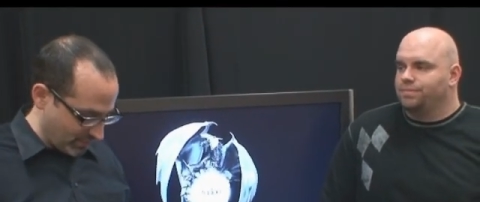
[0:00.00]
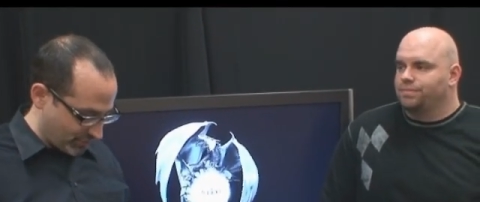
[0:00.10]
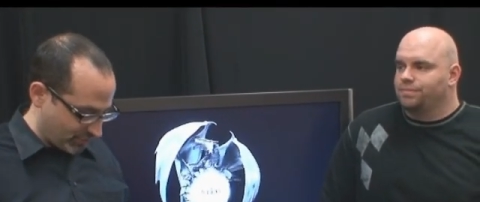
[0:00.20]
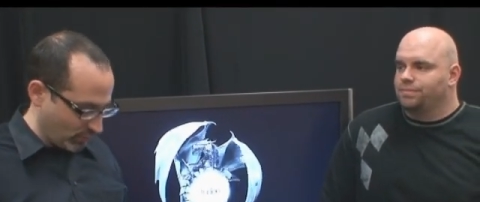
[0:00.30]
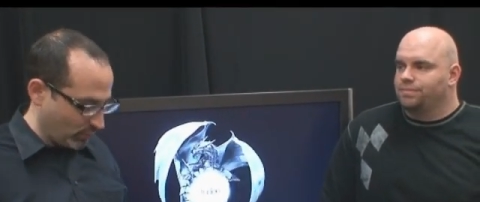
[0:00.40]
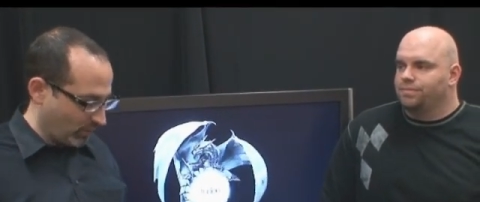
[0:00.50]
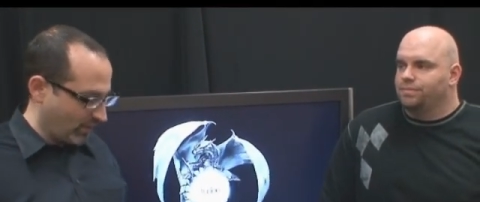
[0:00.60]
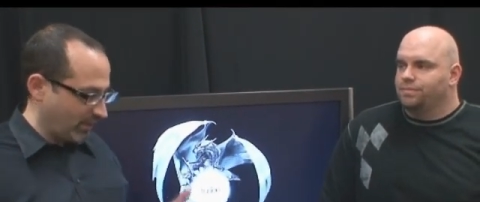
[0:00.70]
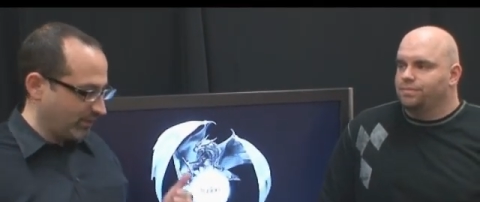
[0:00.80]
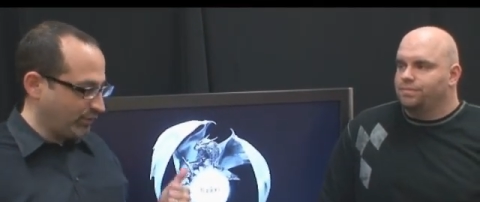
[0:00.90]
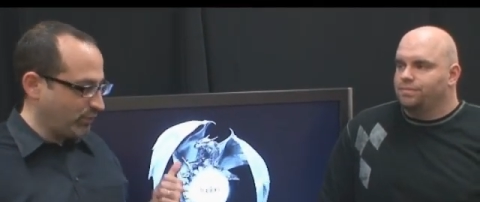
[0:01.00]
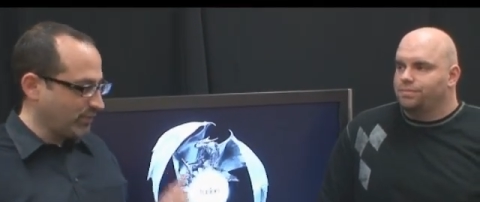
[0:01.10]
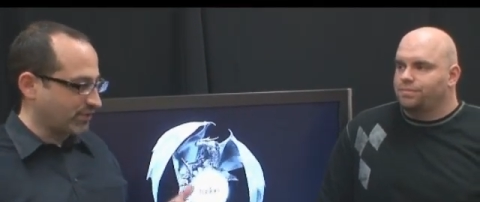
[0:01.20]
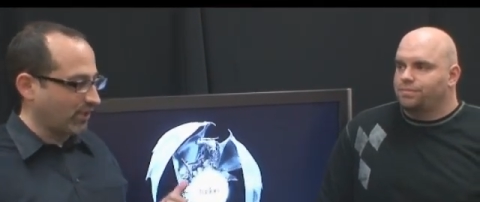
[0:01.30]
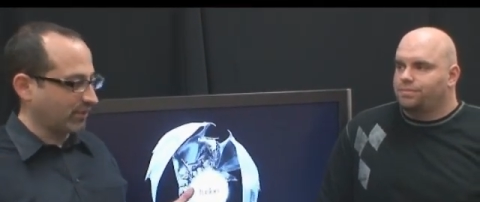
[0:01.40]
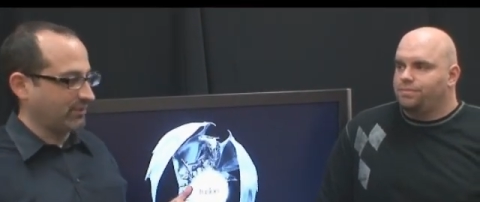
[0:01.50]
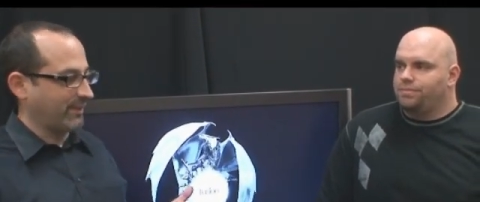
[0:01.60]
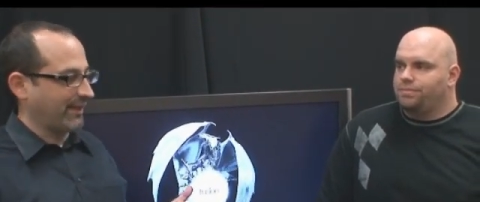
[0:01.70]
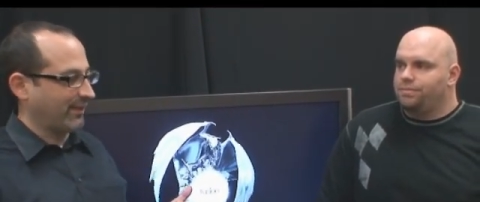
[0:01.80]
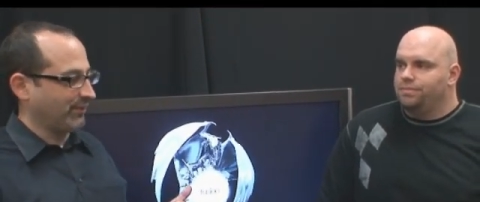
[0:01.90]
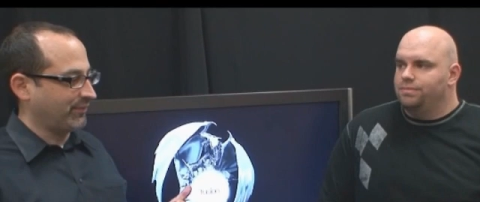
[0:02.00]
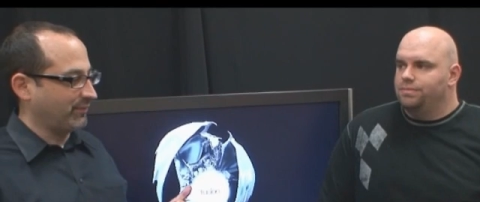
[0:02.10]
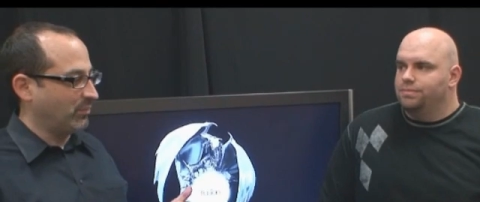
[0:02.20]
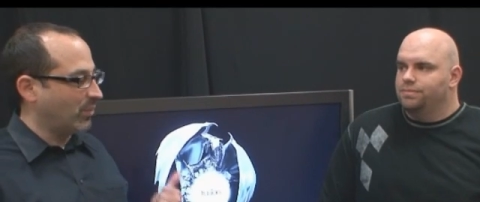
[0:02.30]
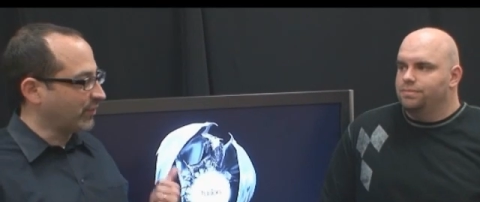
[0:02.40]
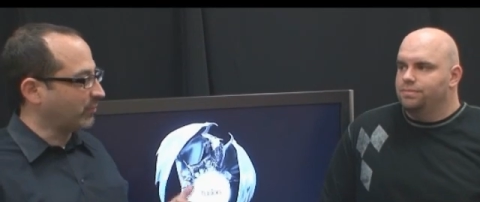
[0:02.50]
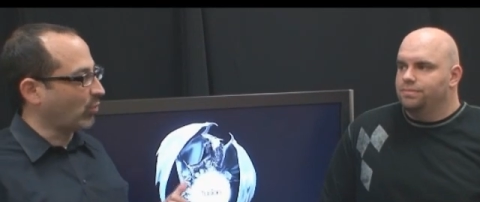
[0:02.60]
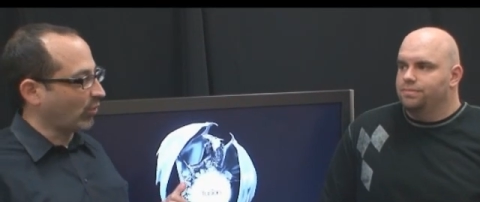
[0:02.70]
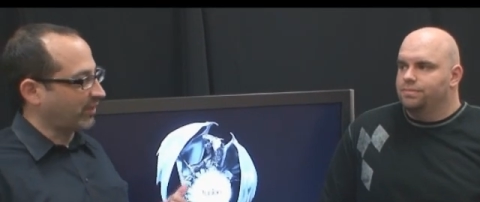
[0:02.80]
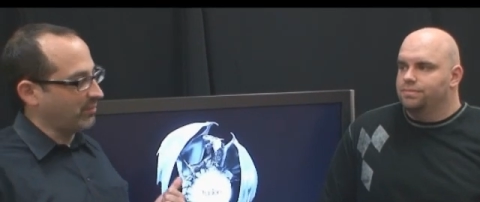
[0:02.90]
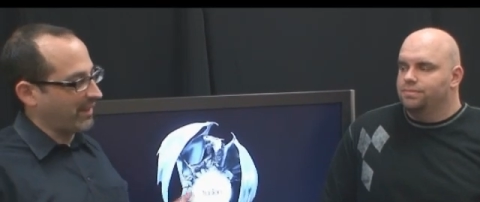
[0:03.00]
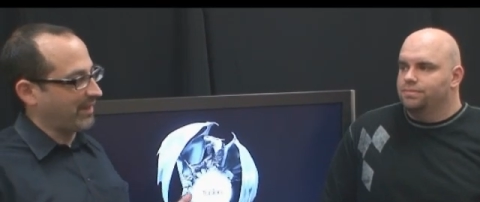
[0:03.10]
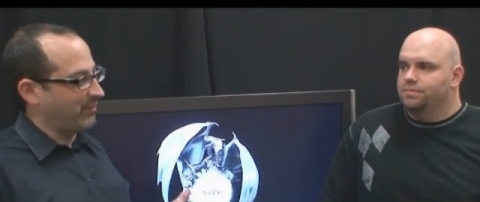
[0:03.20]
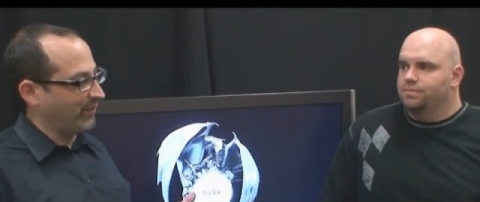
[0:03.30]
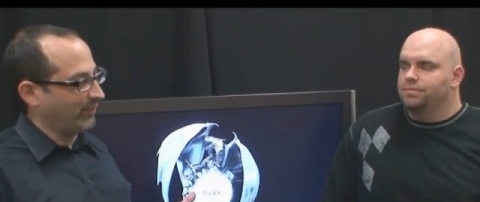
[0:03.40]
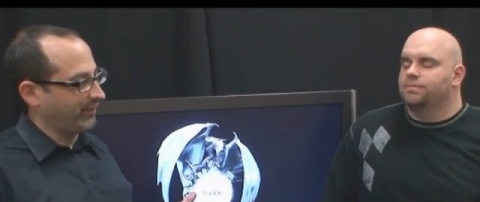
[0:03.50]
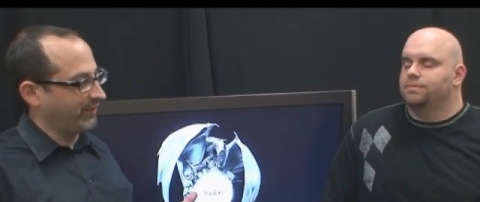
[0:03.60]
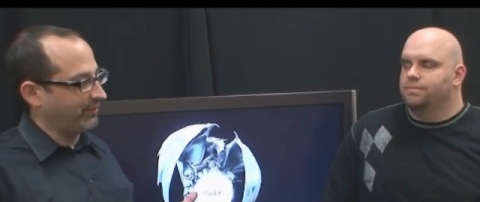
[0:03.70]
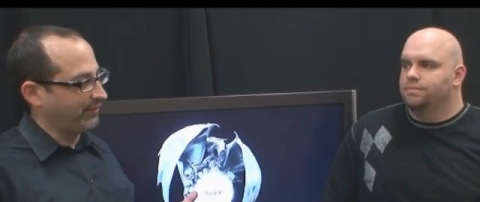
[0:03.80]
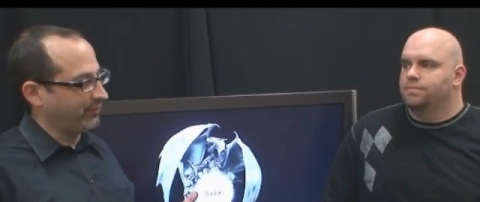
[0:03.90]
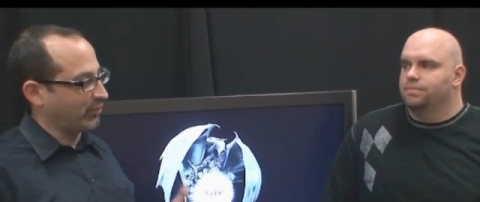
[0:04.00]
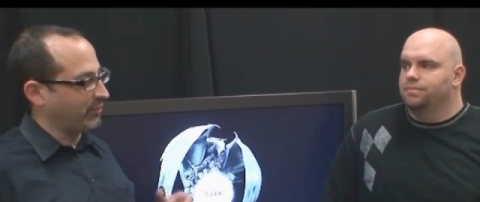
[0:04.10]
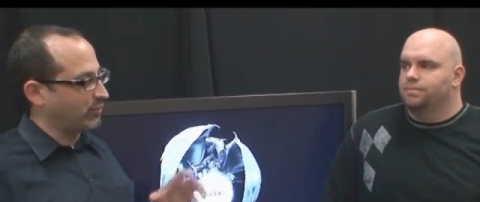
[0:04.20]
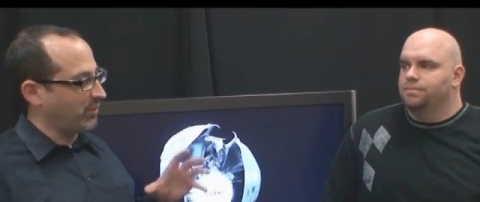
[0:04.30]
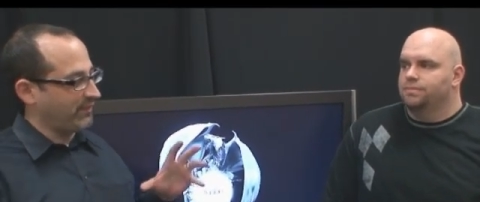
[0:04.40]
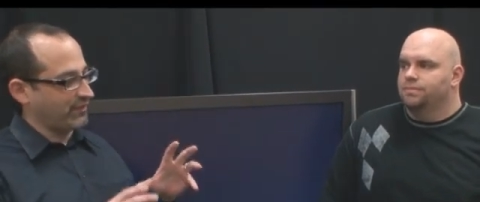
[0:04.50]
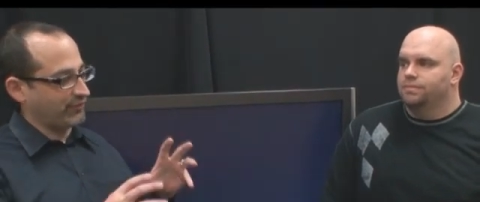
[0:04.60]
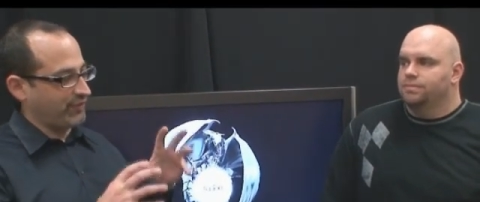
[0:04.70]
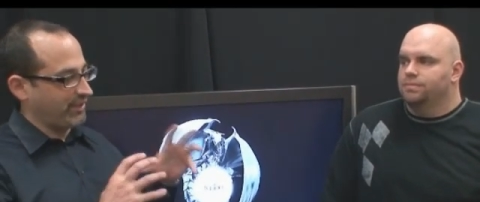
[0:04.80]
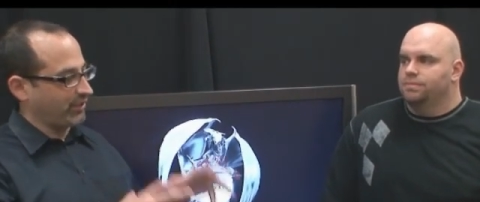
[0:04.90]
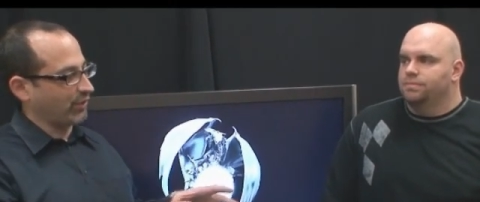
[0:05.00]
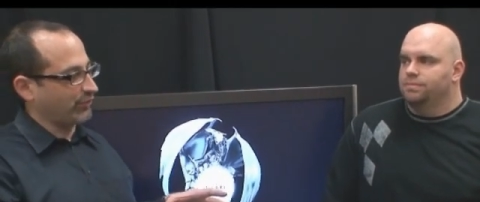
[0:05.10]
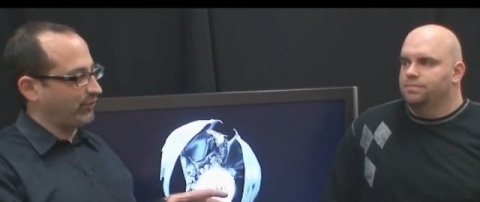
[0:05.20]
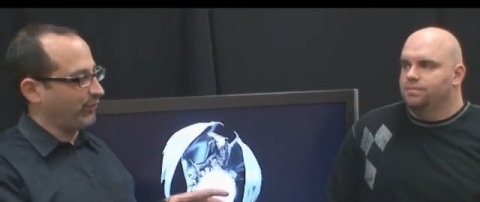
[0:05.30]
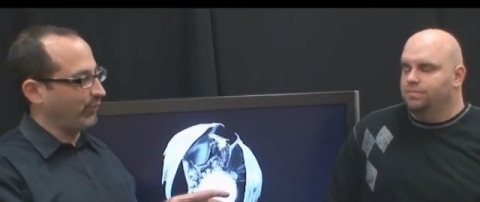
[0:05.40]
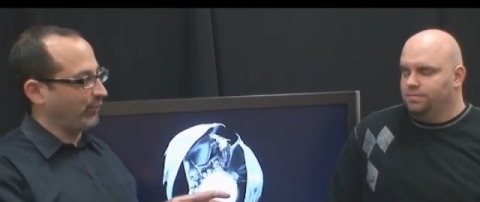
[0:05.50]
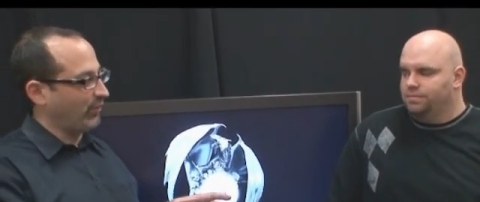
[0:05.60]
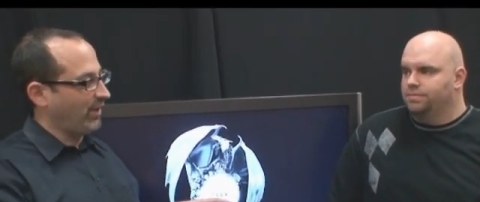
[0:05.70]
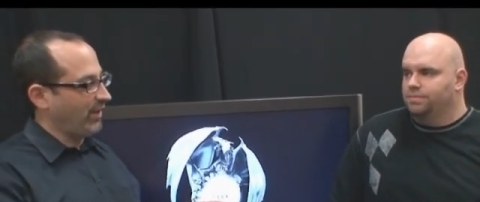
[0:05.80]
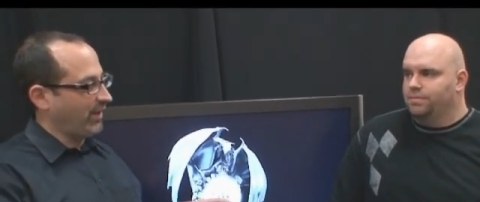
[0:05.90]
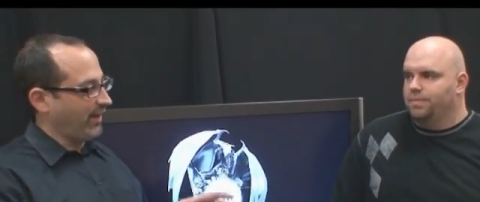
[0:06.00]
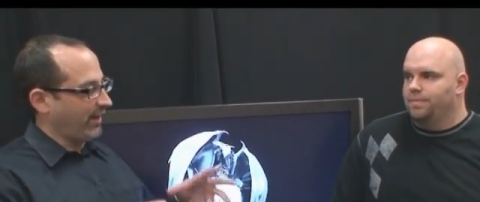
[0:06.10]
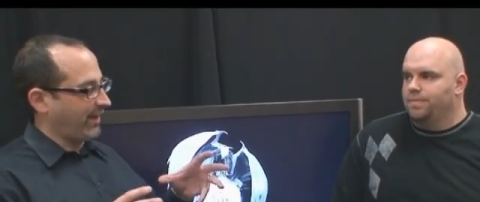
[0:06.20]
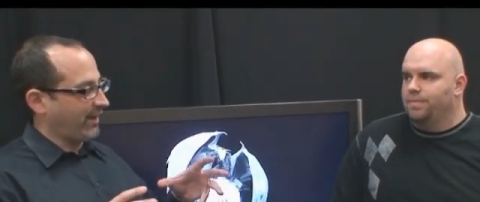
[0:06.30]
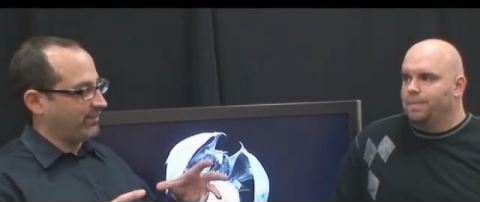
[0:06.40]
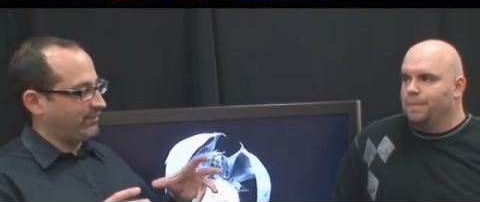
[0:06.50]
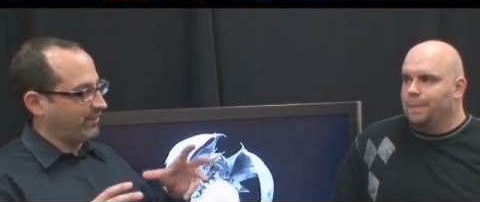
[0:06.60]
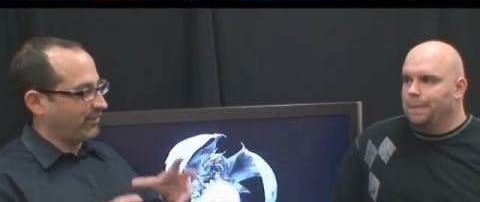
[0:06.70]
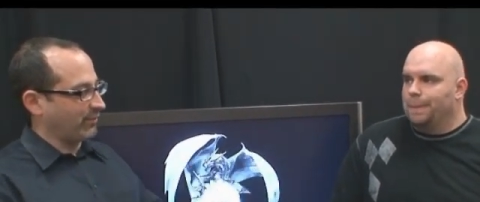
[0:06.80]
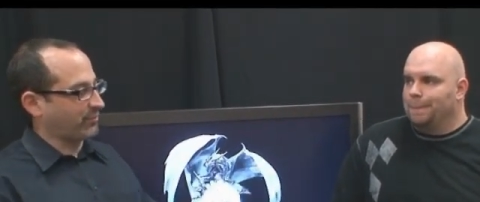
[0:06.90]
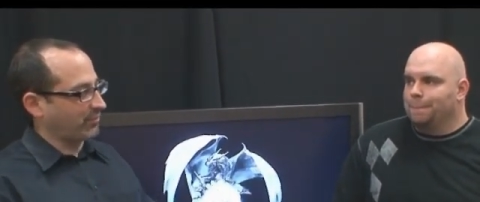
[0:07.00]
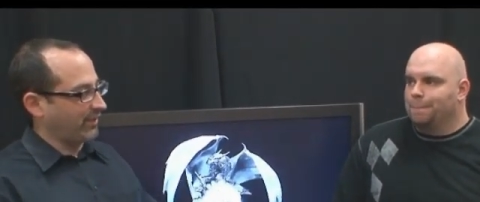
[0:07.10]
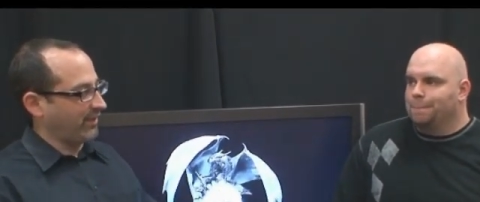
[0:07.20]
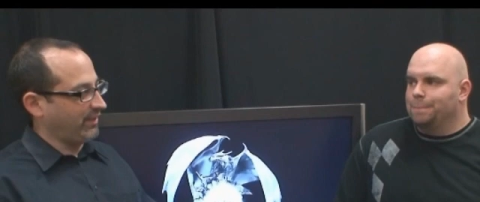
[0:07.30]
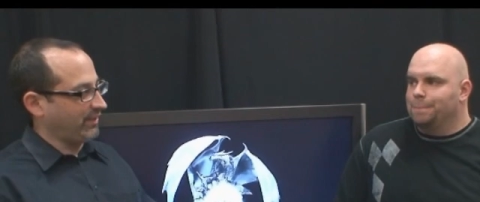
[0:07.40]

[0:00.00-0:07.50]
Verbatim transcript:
Speaker 1: So you had talked about motherboard compatibility, sort of between this DDR2 and DDR3.